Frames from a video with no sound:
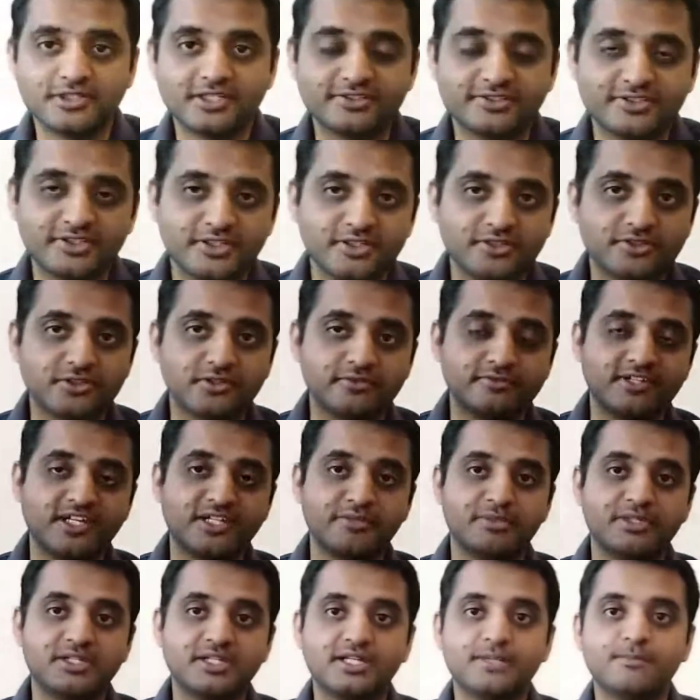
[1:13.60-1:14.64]
the seeds of
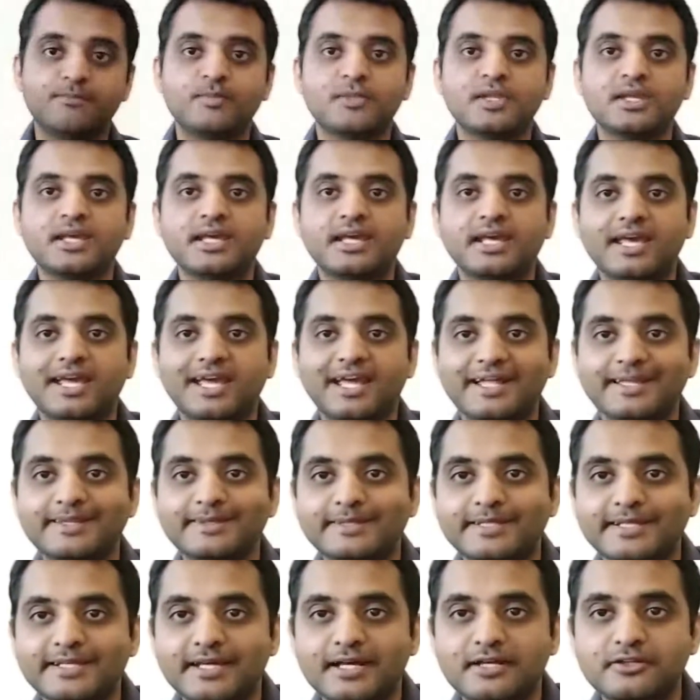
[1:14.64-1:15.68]
enmity, and
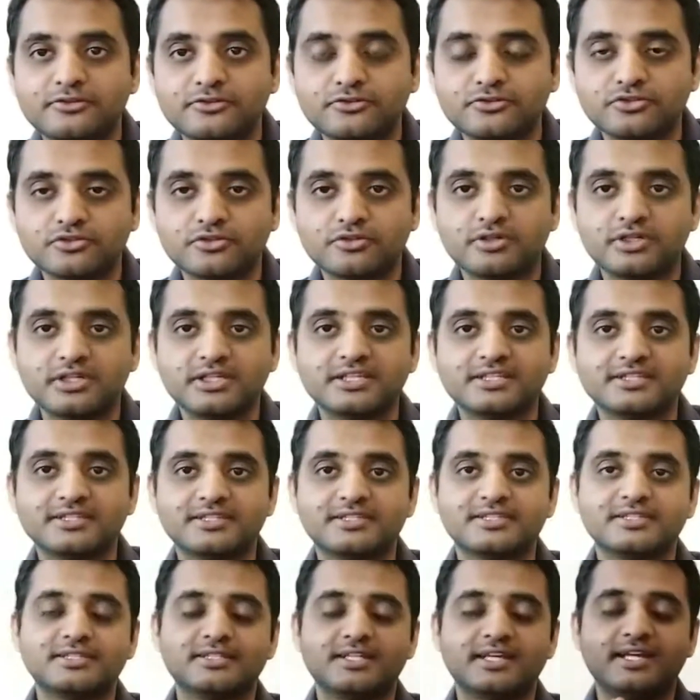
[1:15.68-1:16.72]
they are showing
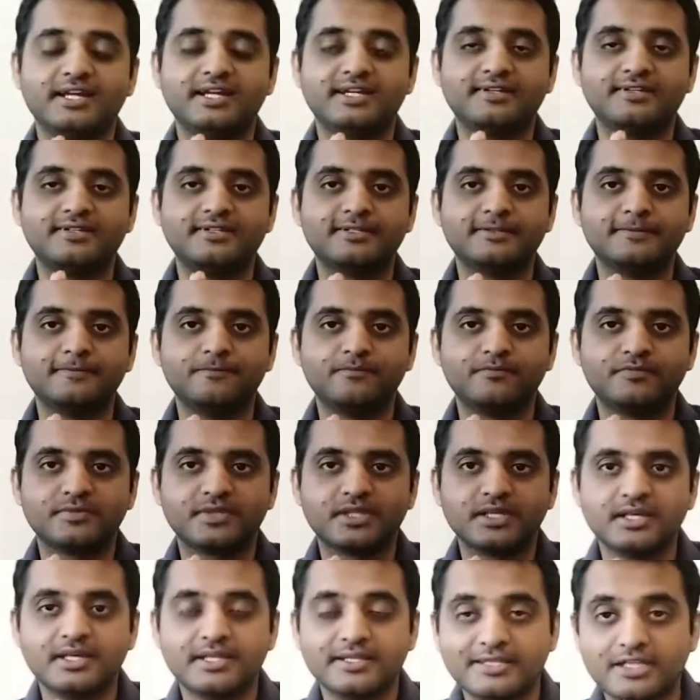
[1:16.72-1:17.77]
that
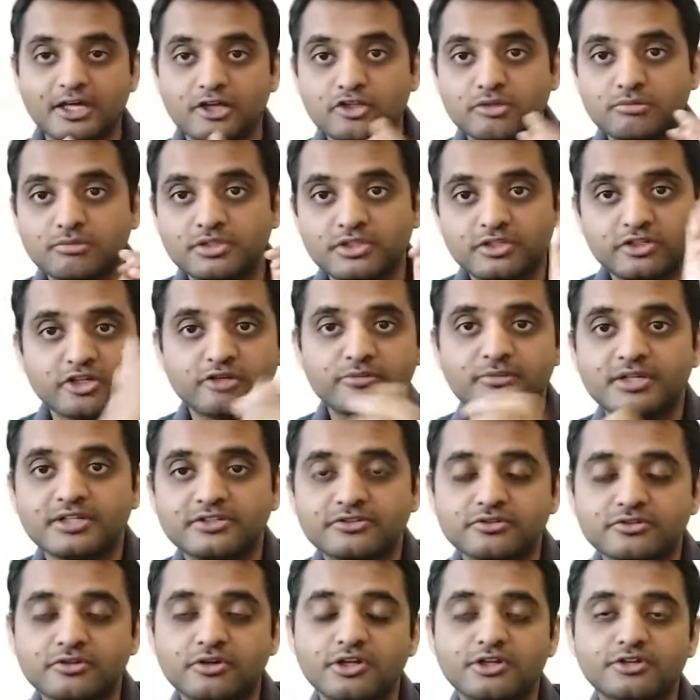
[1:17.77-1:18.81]
now the Modi government
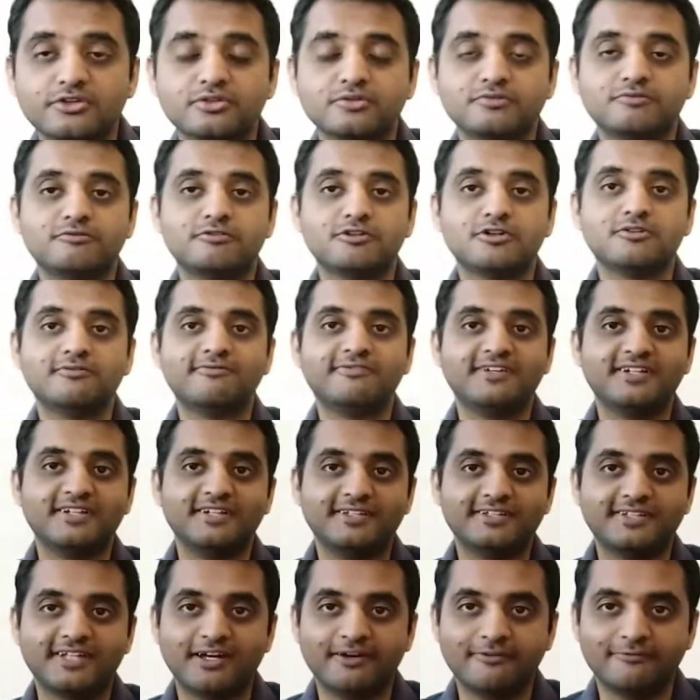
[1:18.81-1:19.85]
is going to
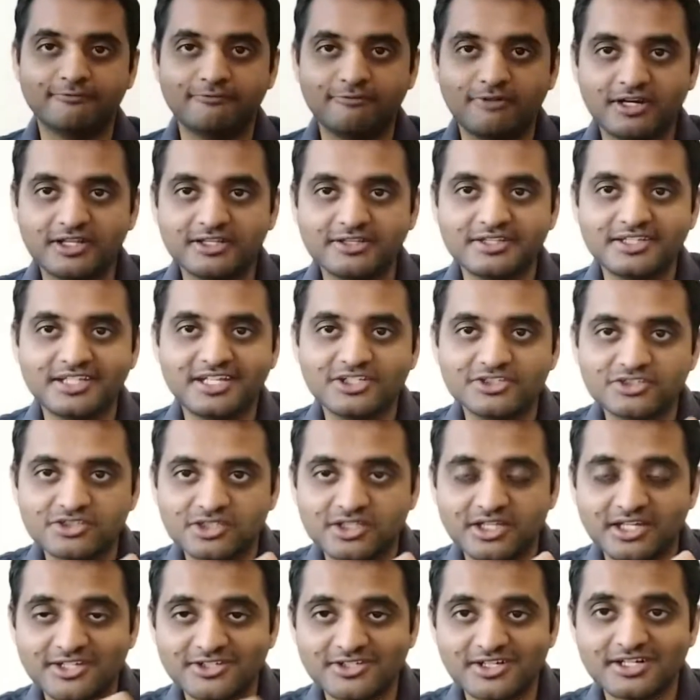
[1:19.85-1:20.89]
fulfill the one nation
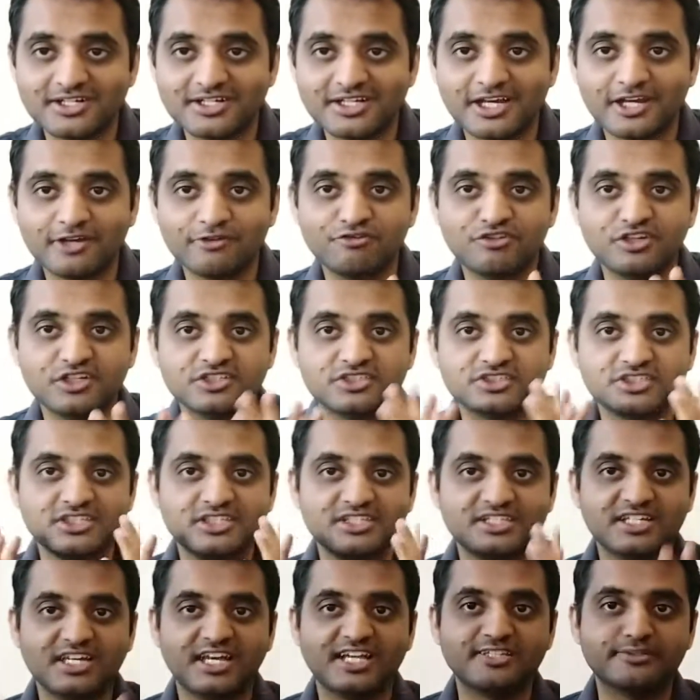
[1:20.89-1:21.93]
agenda which
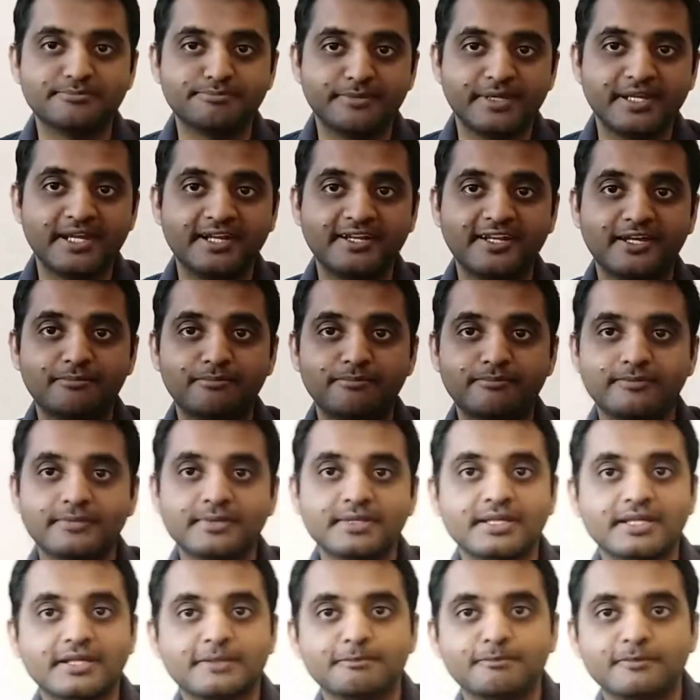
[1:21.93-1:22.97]
he has made up
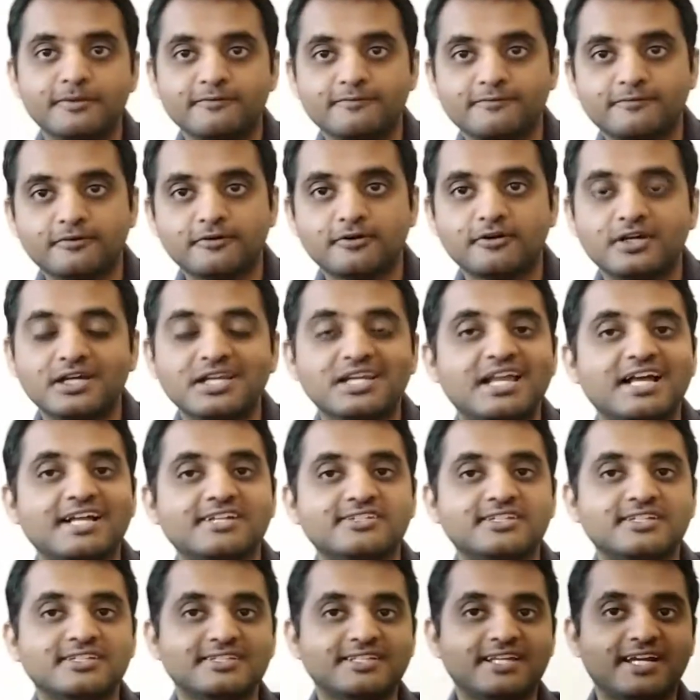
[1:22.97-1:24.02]
before
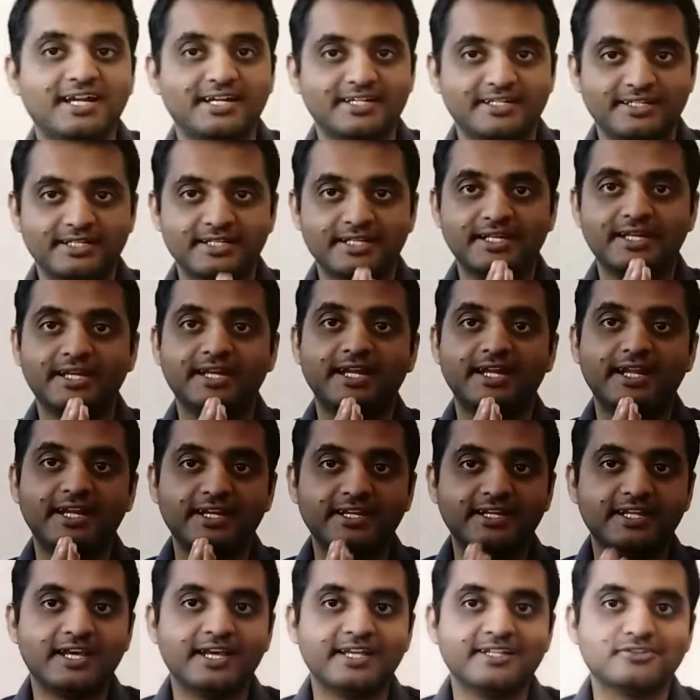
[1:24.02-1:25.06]
election, that
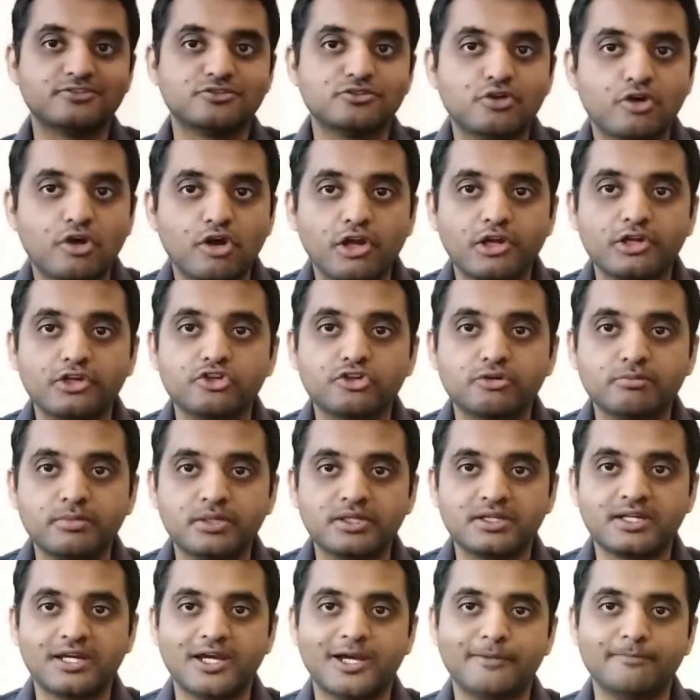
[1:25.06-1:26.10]
India is going to
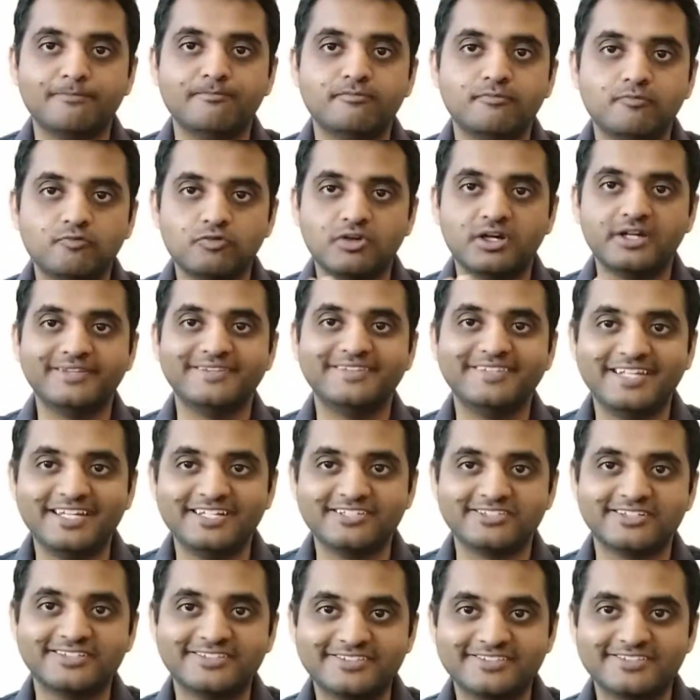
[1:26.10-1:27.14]
become one
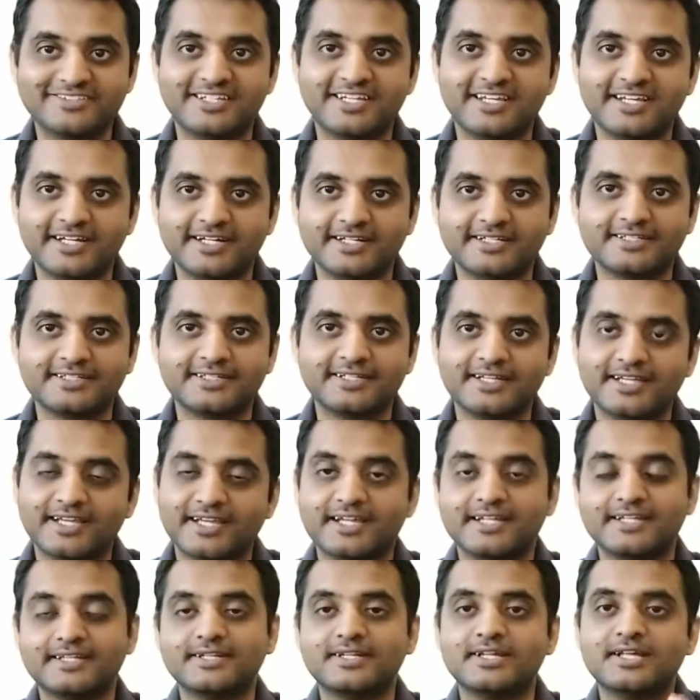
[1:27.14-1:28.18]
nation state,
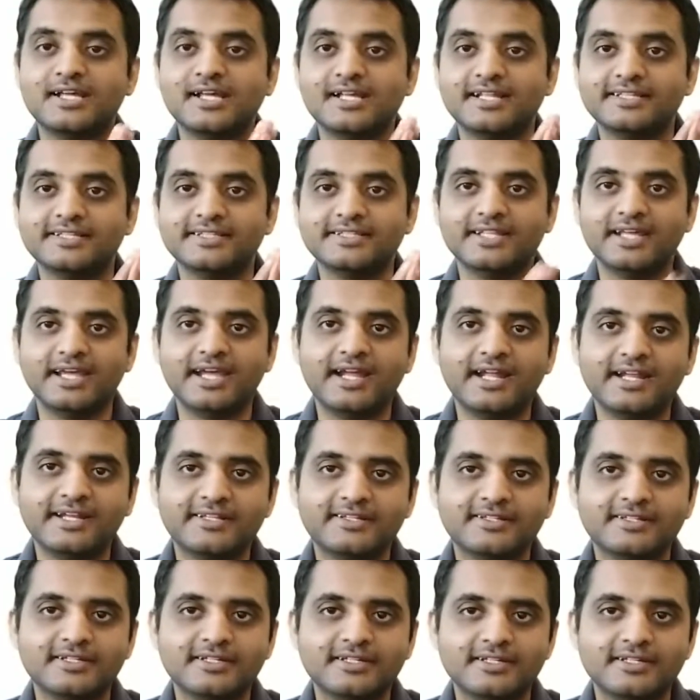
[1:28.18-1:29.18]
and that